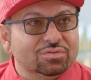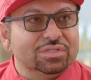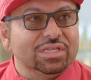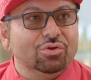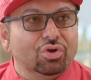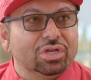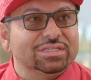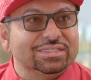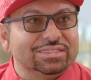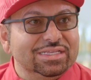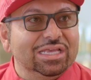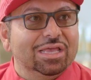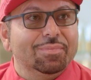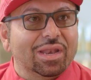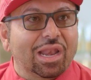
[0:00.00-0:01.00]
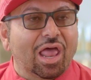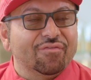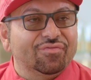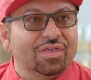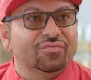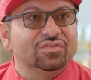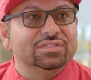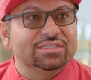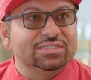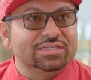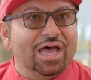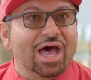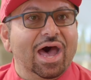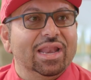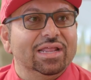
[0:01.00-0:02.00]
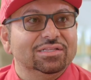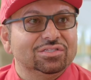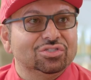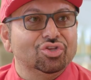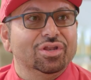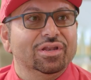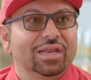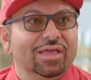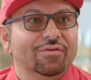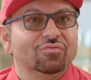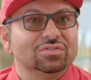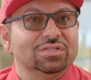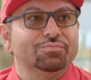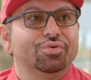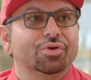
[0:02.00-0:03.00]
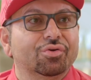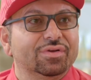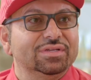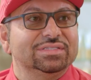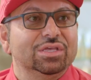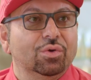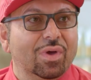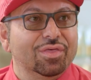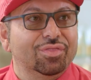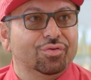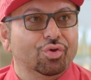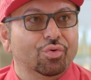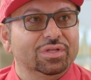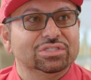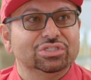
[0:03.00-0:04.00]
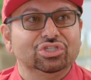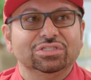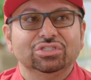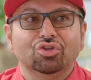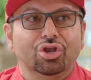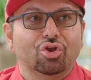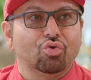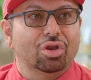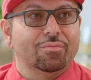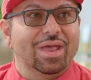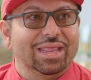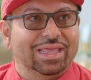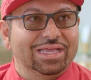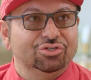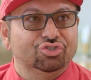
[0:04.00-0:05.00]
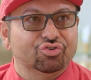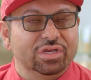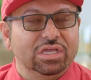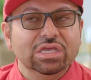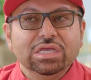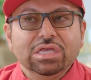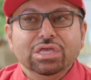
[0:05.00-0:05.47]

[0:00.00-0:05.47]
in order to seek a better life, they have to start at certain levels and progress their way through. It's just not an automatic entry.